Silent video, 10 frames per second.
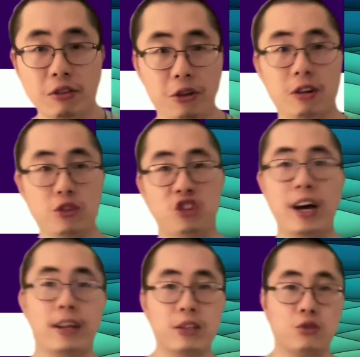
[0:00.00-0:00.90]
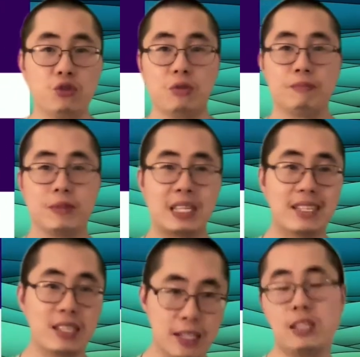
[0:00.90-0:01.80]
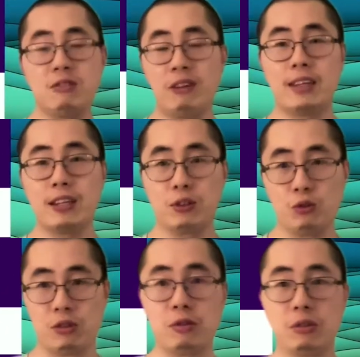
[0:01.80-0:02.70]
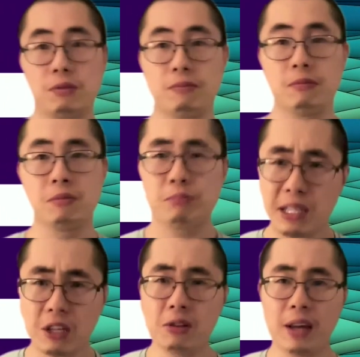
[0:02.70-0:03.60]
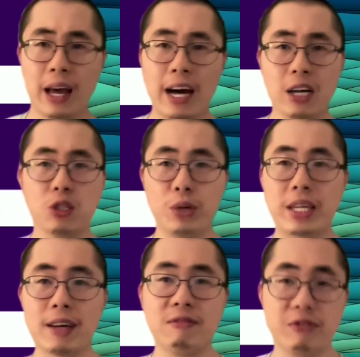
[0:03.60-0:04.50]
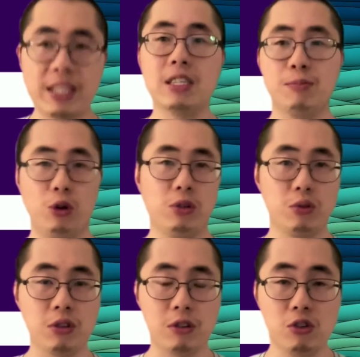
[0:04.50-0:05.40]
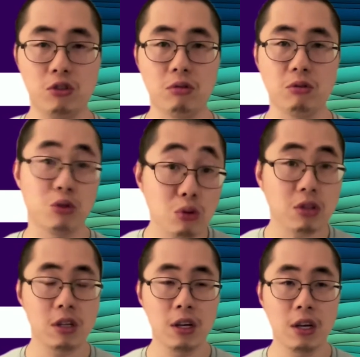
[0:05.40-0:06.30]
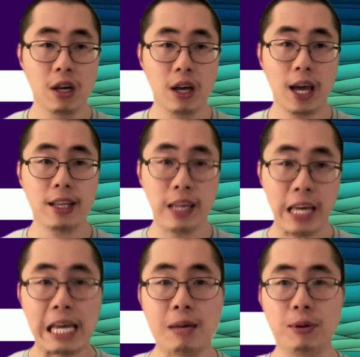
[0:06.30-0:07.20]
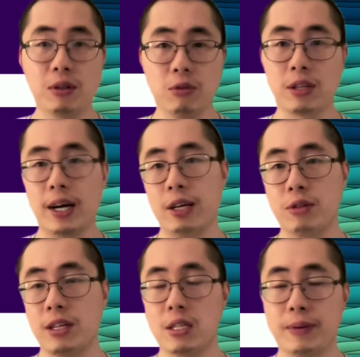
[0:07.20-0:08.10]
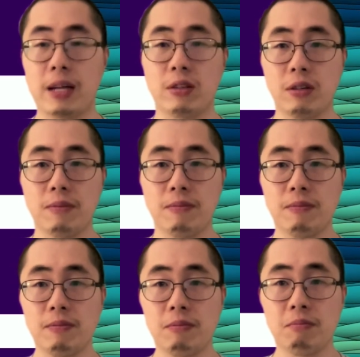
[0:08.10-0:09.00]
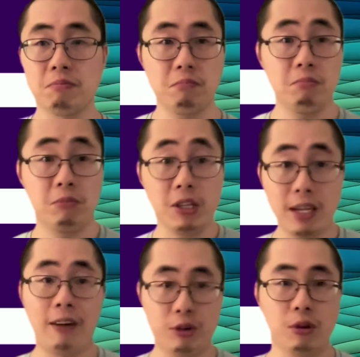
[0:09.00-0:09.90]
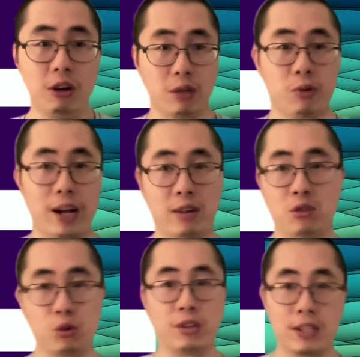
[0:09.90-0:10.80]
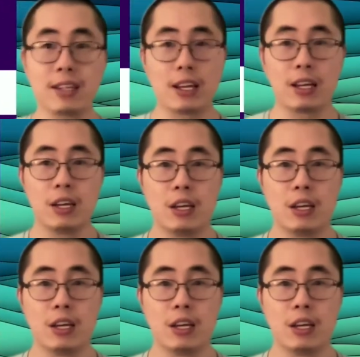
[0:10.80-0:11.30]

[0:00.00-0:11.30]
Third challenge, incentivizing users. Basically, how do we convince more users to use and keep using IoT Inspector? This, after all, is a crowdsourced study.